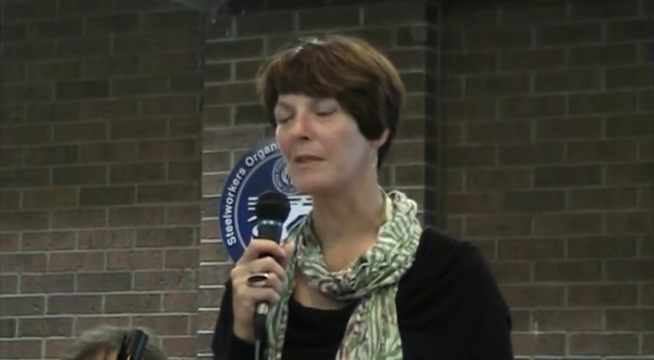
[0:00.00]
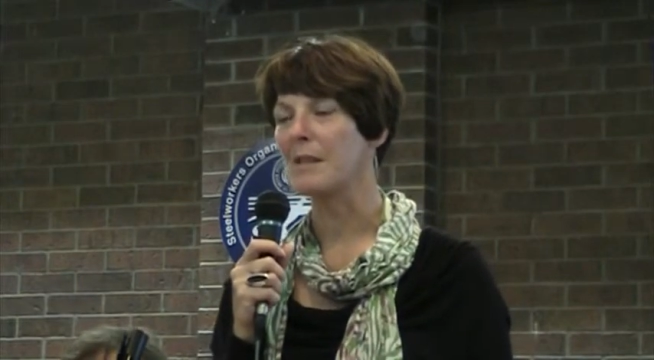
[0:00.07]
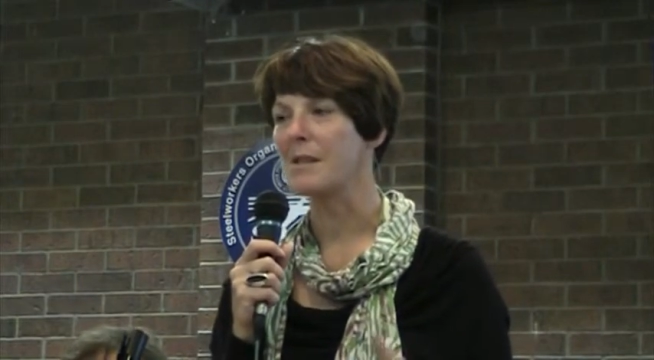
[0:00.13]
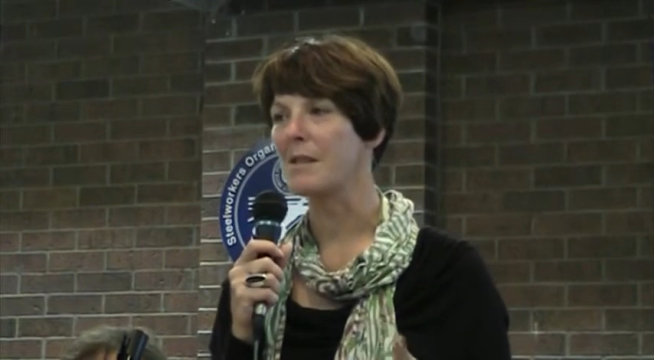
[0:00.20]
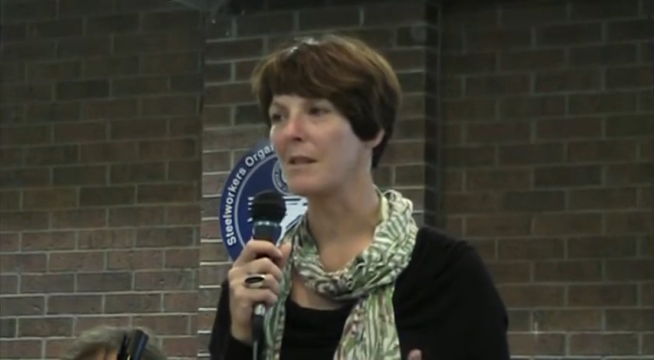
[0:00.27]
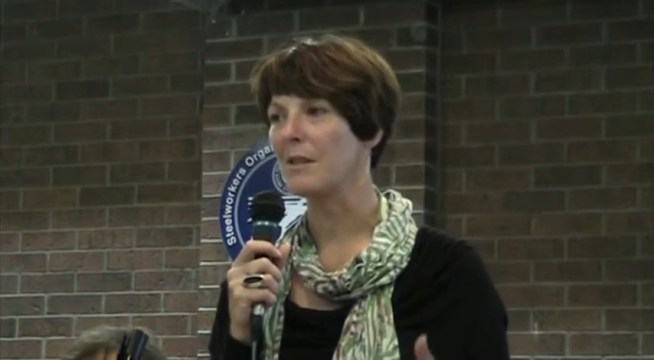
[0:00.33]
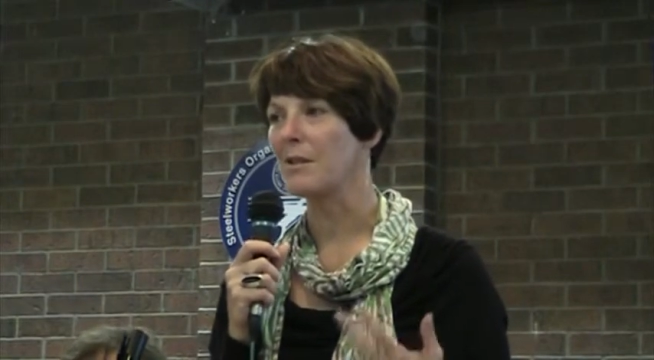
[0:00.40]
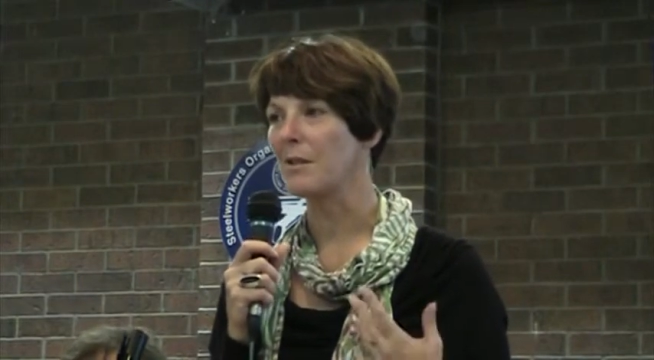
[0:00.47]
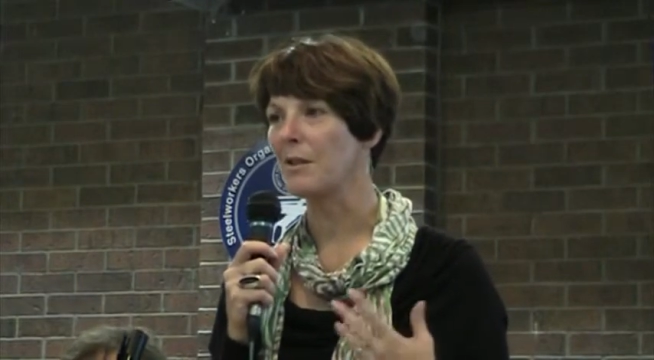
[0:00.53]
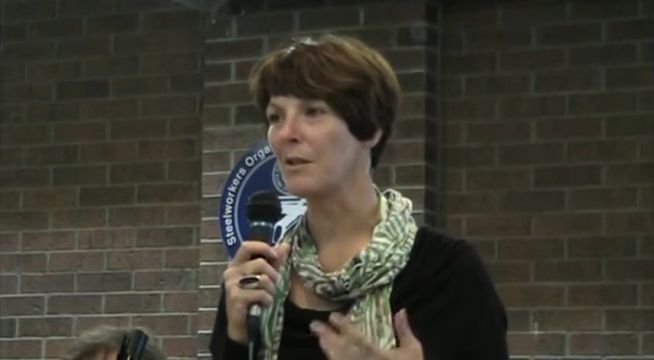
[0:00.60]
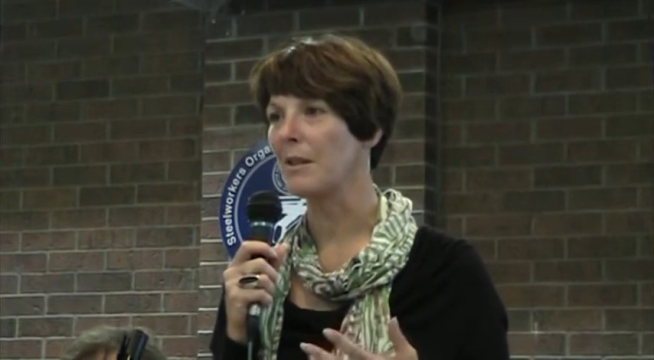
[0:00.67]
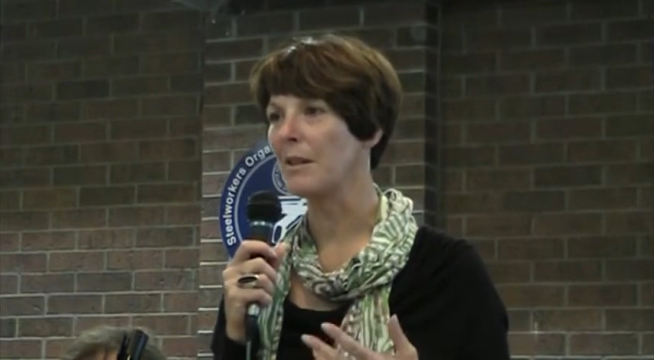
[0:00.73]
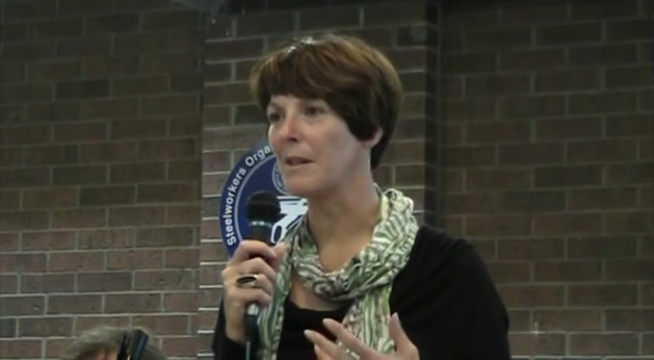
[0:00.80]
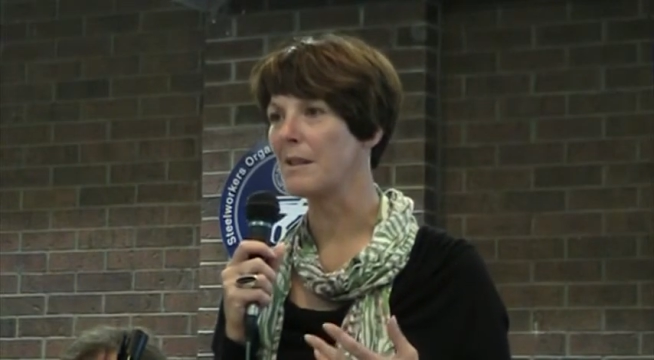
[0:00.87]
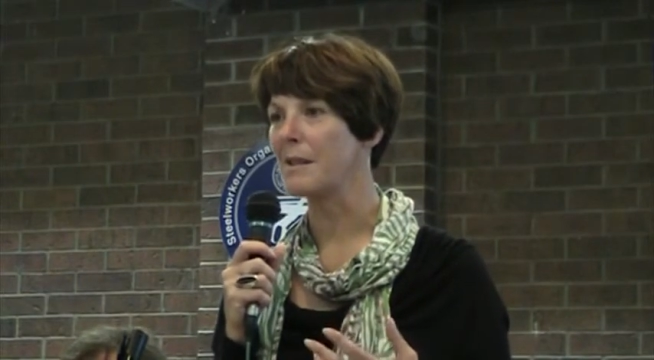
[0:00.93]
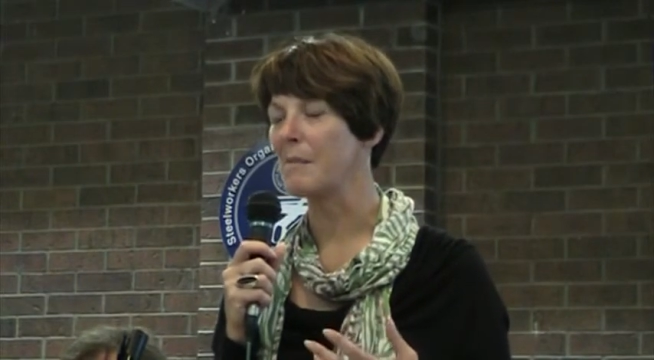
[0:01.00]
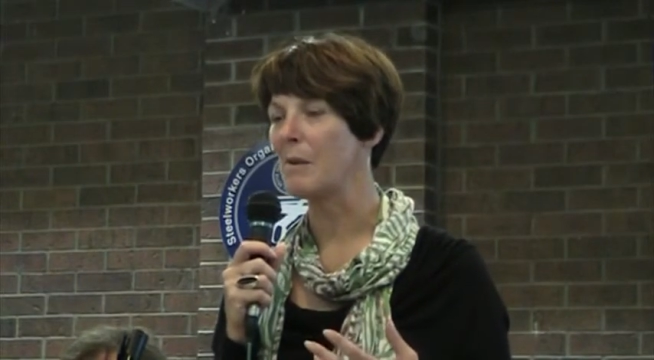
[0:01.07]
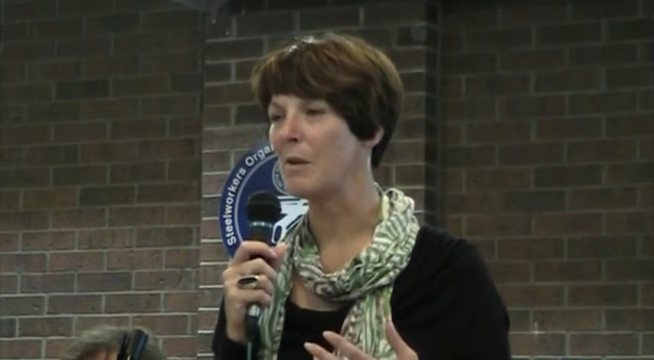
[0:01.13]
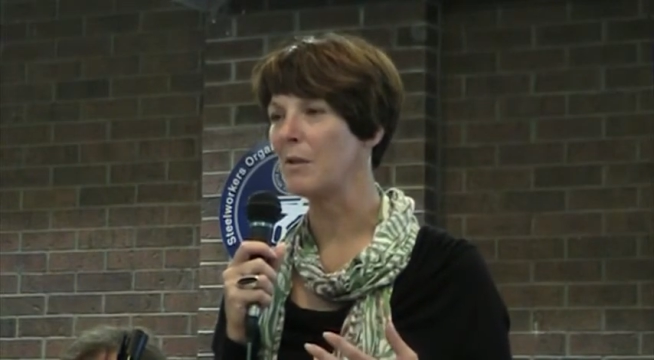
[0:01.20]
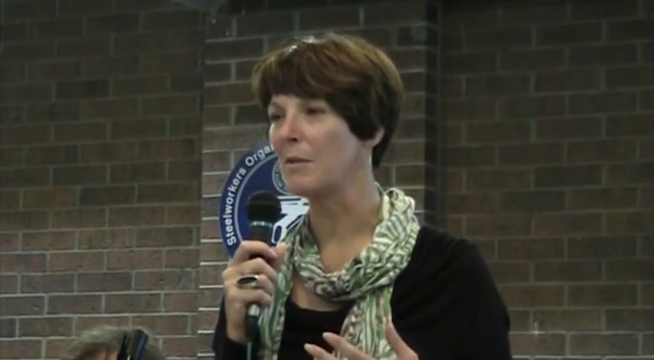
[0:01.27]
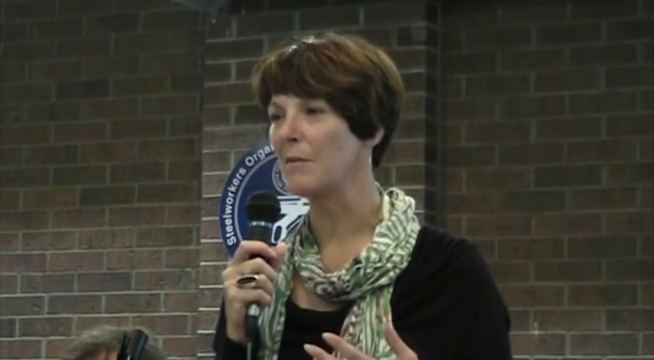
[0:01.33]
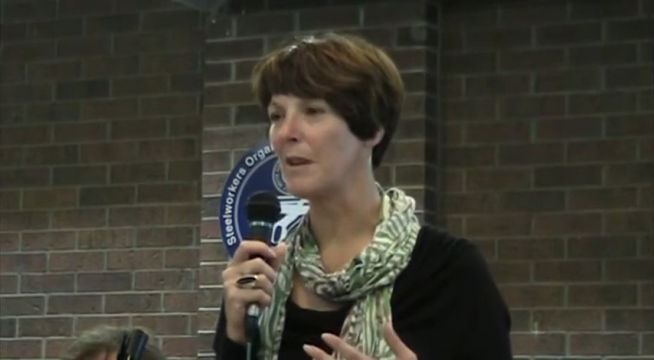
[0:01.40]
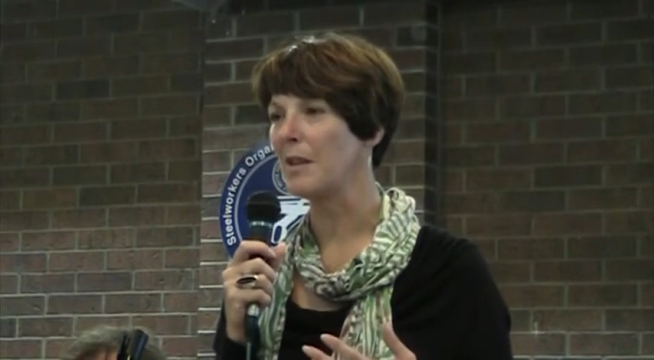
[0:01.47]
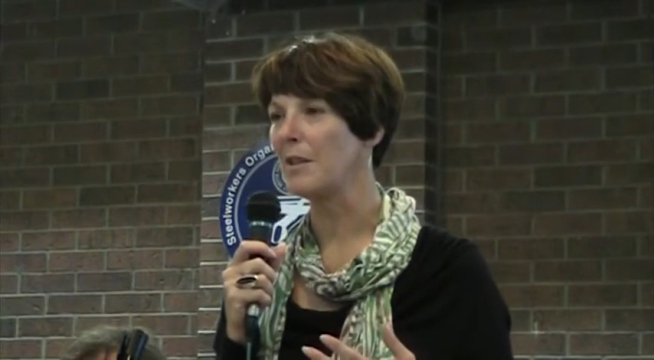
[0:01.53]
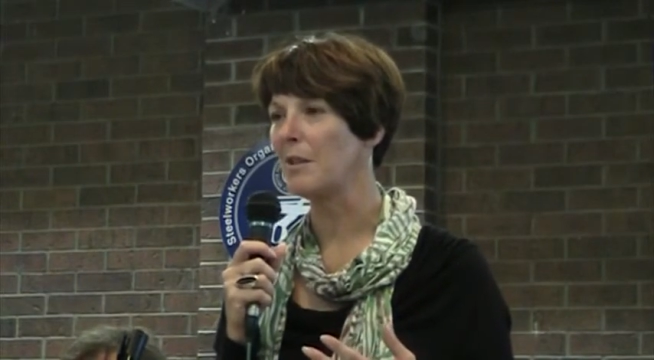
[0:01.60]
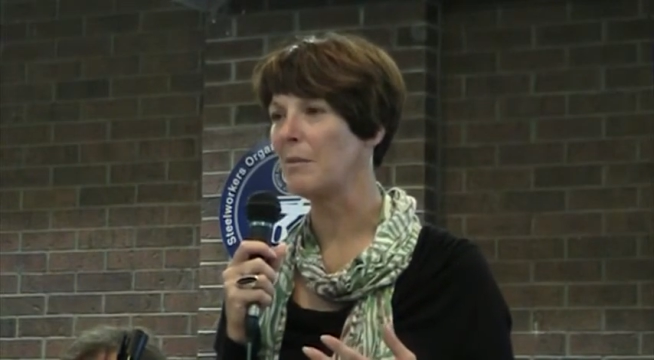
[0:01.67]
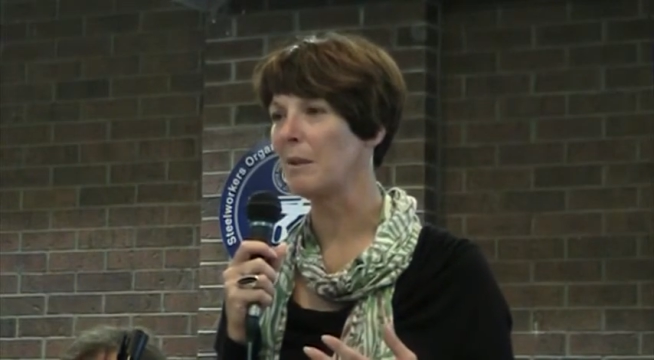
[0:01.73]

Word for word: listening to her in a smaller venue.